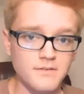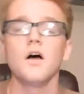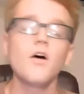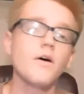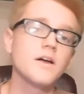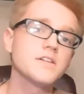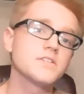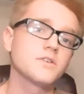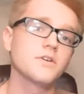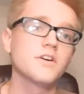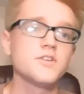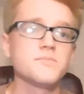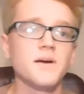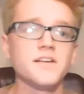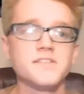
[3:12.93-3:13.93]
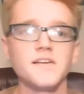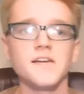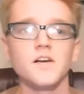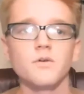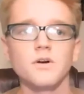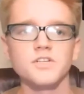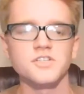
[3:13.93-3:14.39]
Alright, so here's my
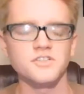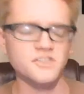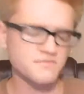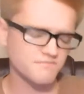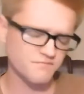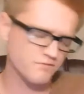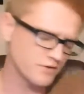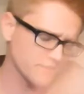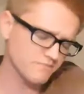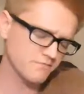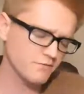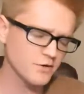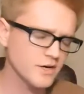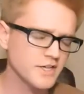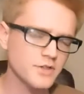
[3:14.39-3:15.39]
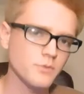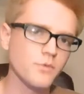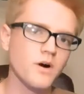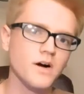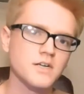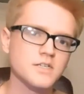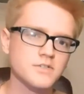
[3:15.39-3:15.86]
second question. Just forget the
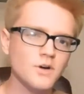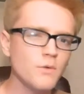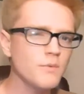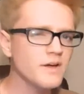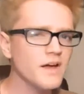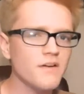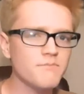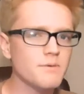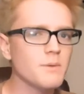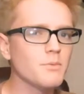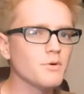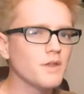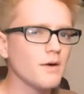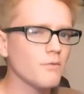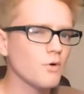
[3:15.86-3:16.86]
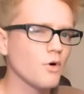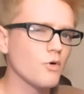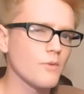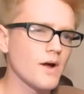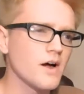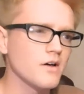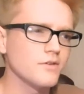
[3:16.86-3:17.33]
rocks. Don't we have people that
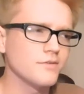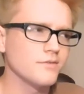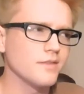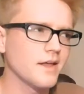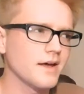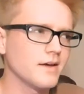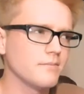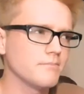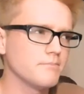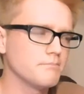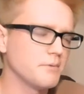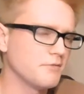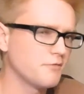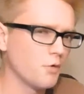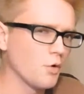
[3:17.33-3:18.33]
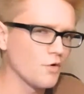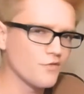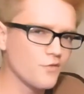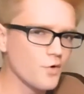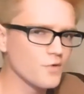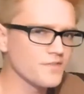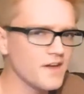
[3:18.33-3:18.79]
were around, like, before
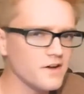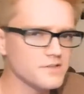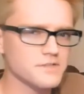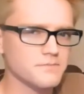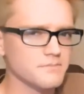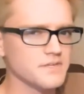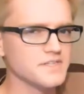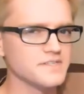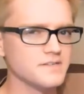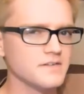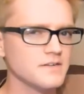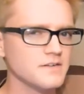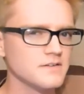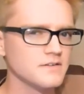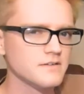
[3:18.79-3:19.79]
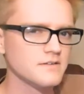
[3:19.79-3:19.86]
4000 BC?